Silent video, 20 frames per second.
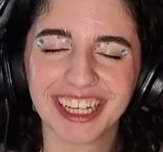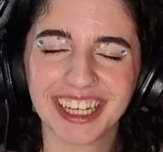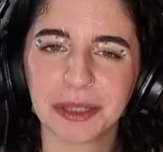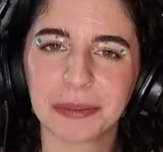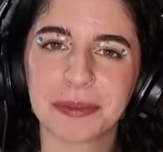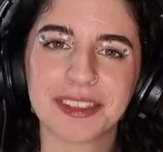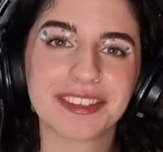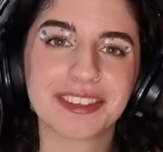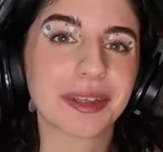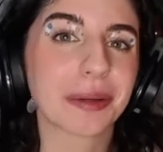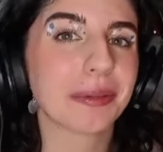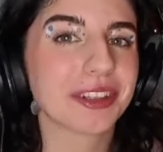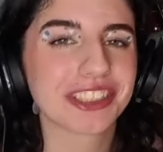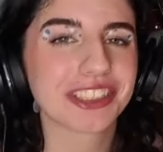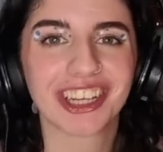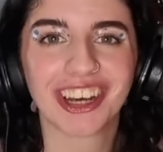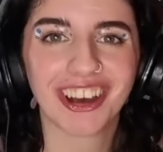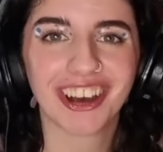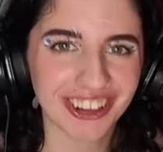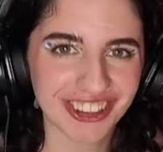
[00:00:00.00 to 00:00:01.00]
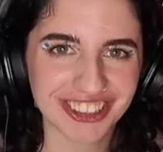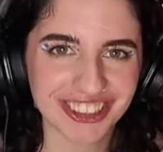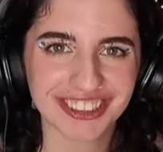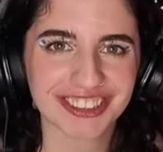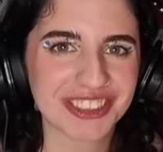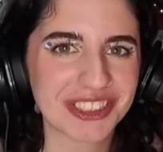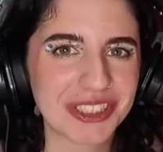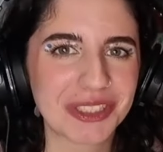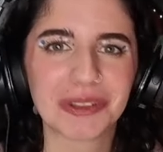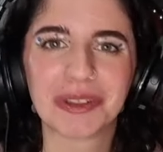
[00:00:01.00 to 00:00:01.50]
It'd be so much harder
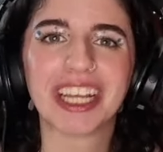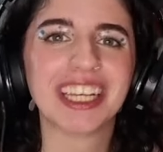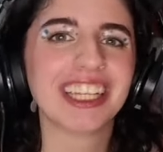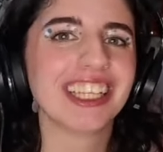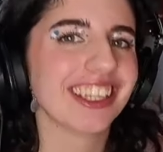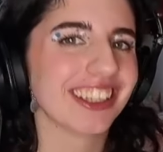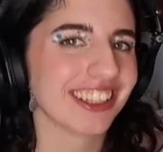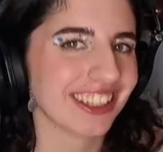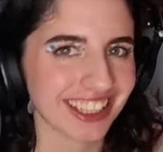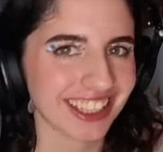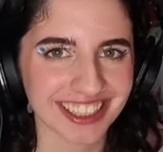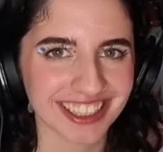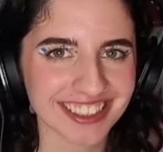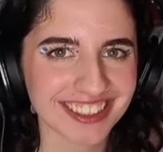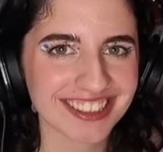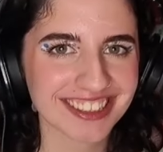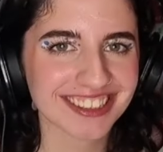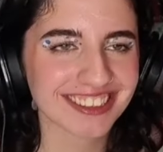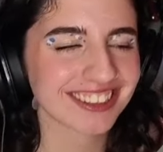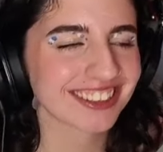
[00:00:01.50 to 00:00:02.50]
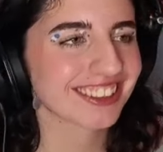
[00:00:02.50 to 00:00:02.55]
to do any of this.